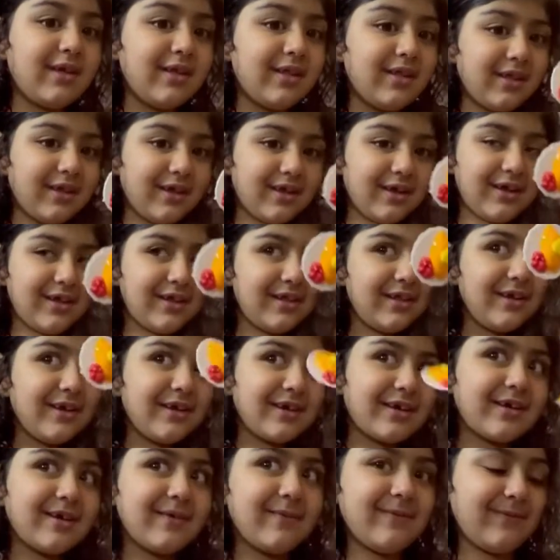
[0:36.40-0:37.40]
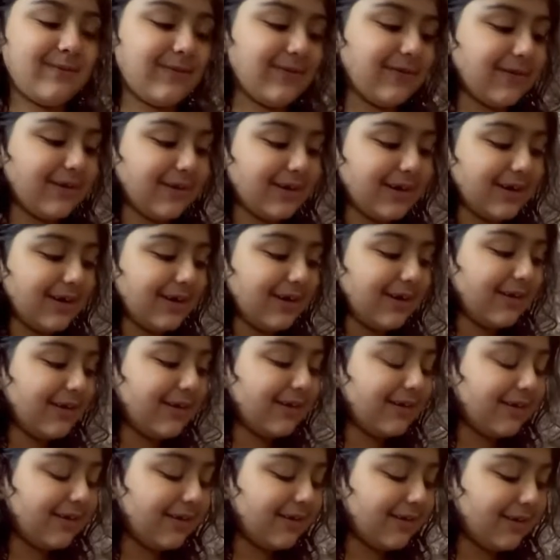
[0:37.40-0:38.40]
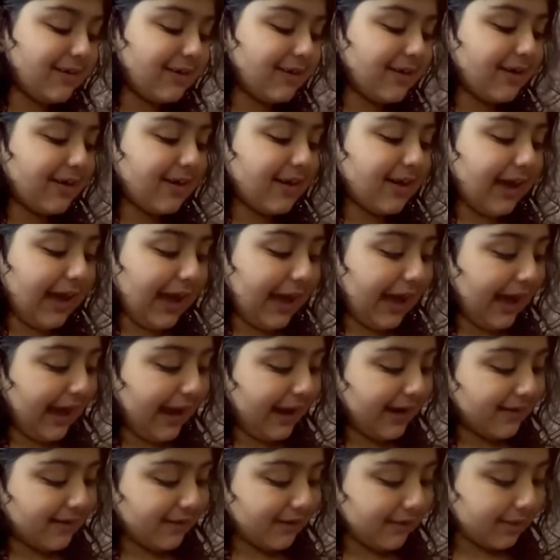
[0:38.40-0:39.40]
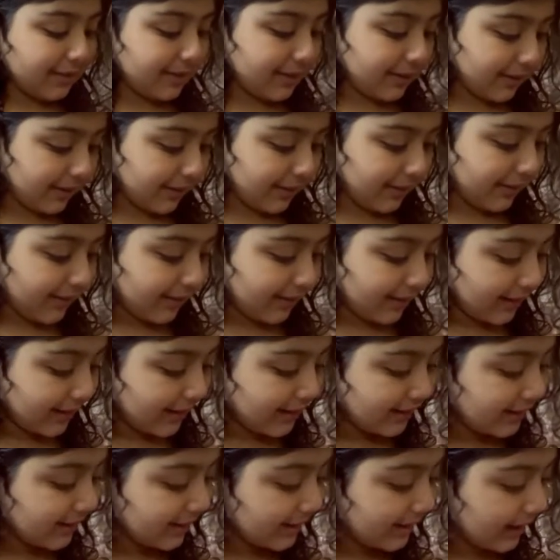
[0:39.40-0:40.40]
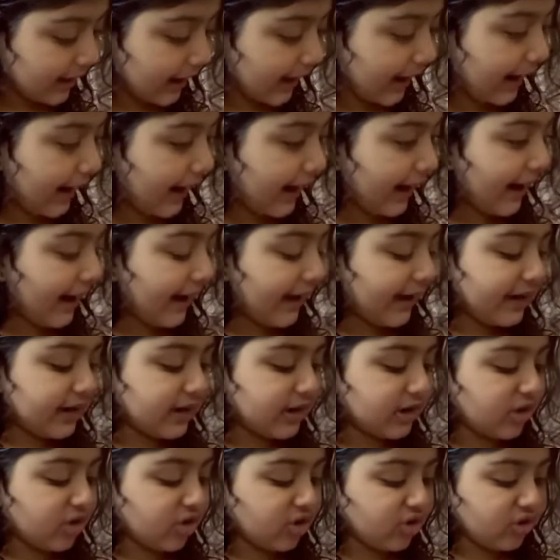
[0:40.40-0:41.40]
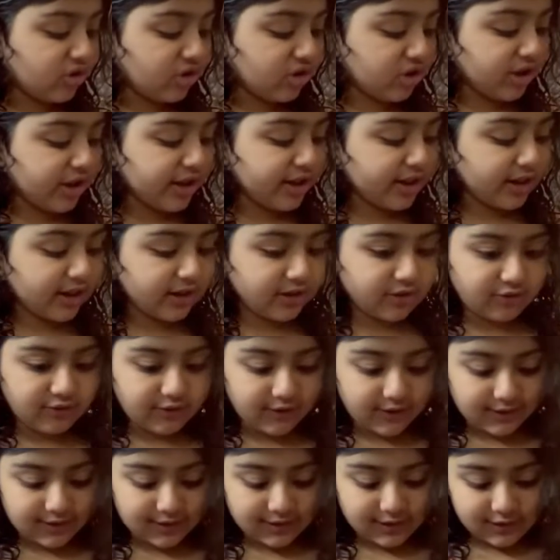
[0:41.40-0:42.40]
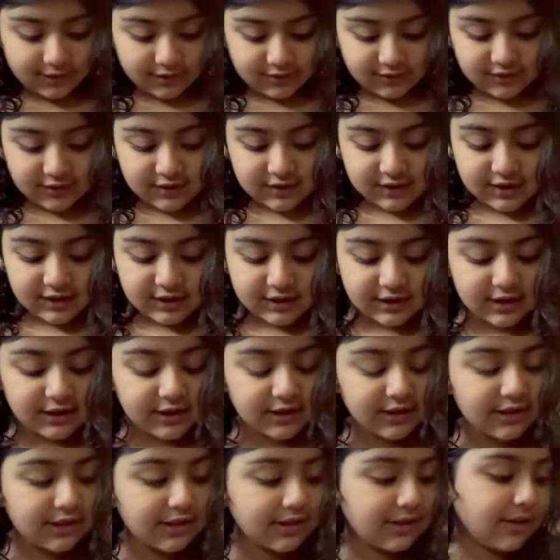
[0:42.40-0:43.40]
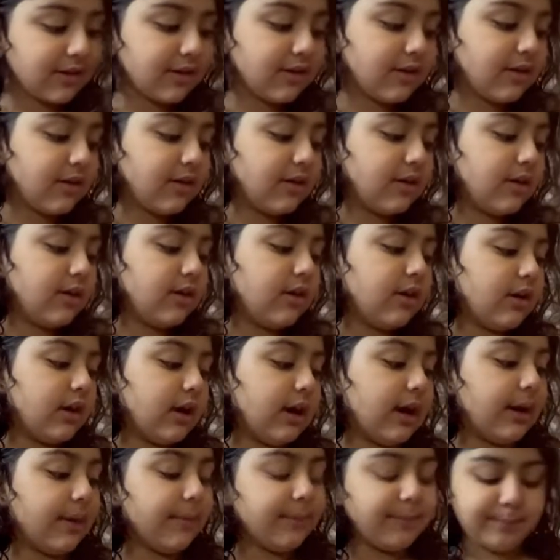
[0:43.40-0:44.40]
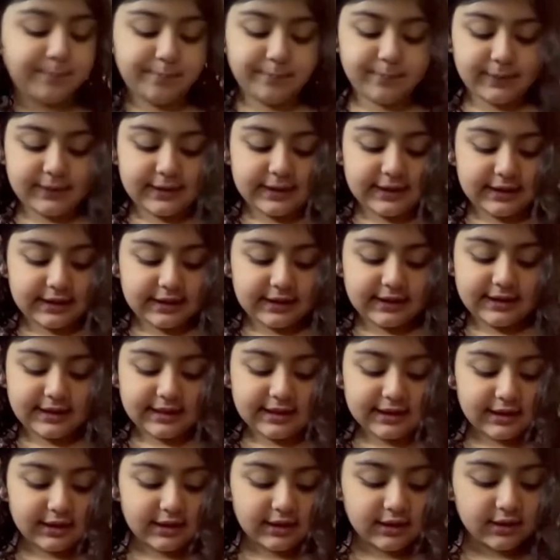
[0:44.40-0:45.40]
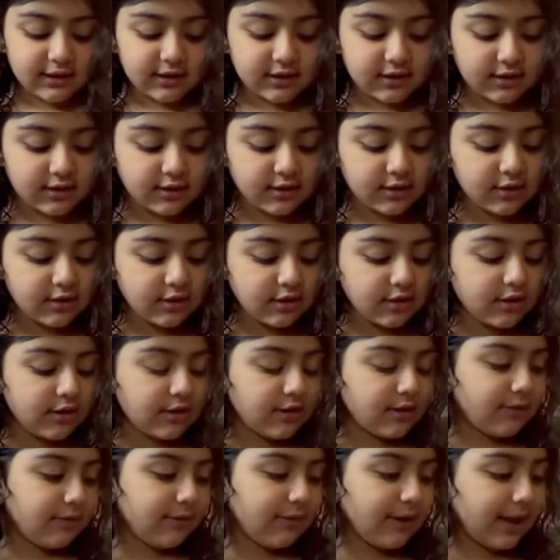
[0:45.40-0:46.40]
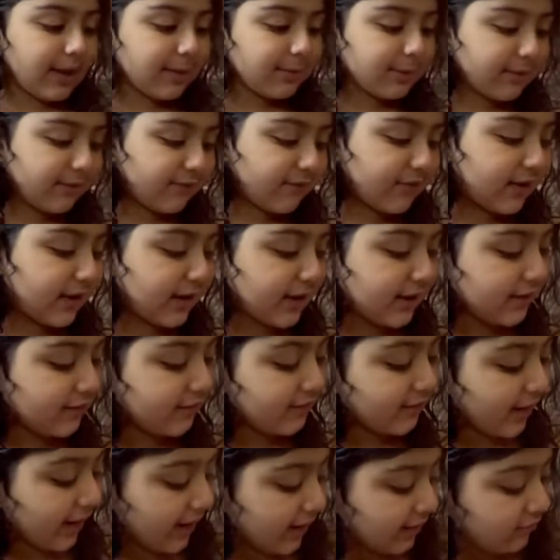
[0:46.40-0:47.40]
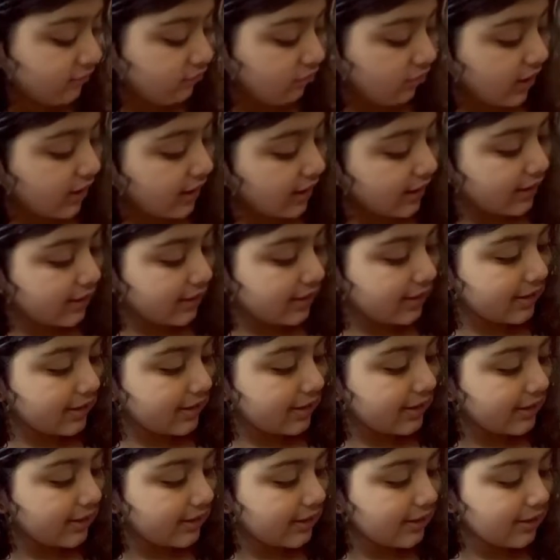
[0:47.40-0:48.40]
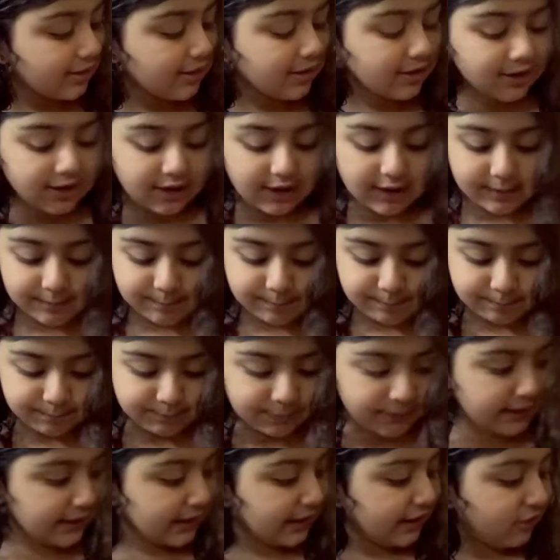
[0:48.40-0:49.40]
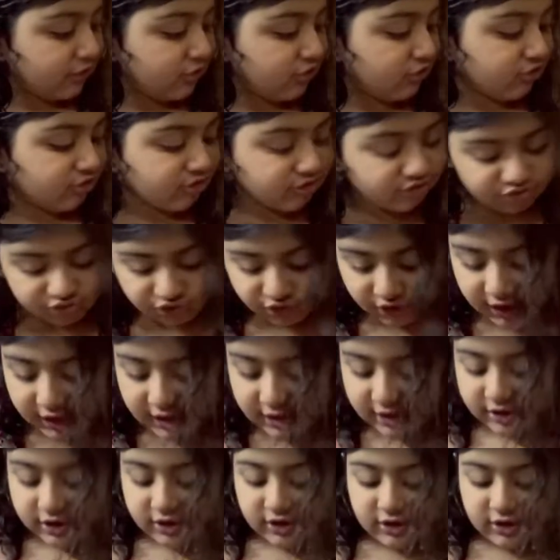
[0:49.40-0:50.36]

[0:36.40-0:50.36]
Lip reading: There's the food. And also, let's add a little croissant, I think it is. A pizza. Why am I forgetting to add drinks? Peach drink.